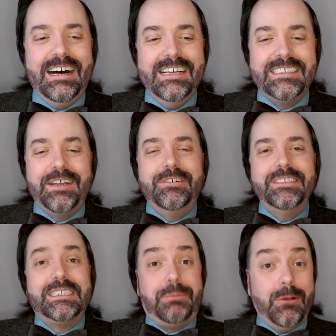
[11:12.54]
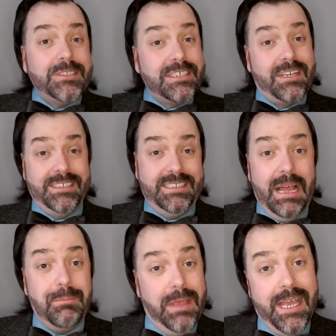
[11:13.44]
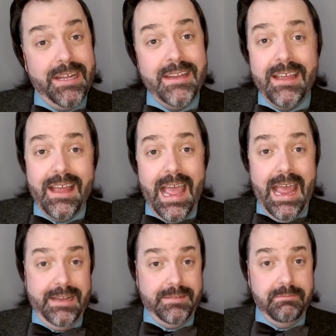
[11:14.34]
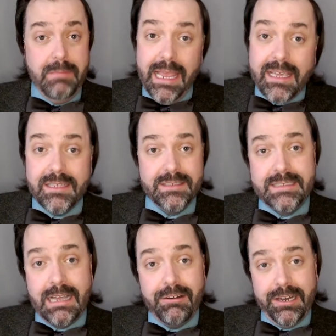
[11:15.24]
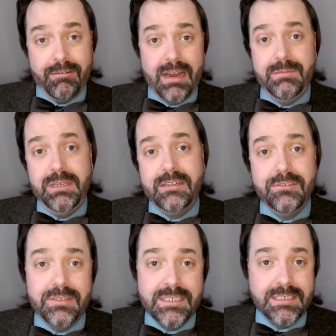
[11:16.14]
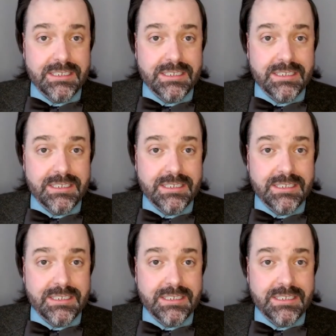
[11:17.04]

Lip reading: Is someone supposed to step in and make Saudi Arabia do this?